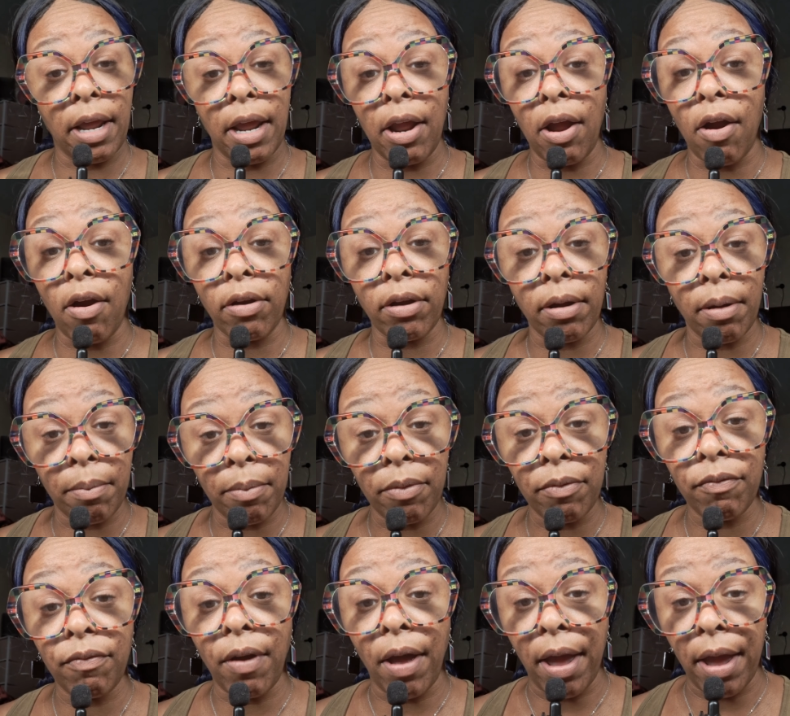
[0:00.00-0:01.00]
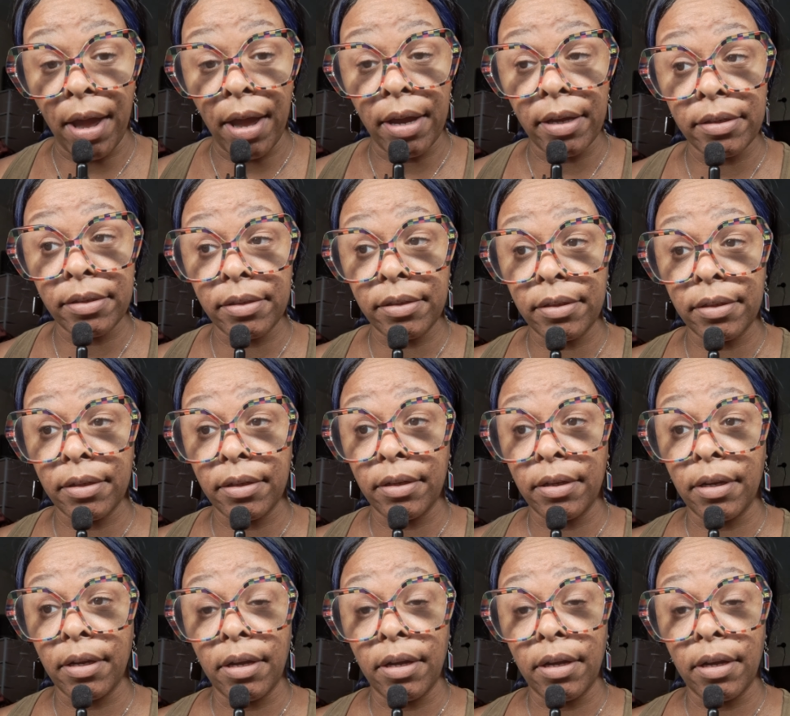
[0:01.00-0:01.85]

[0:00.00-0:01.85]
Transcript: they are coming fast.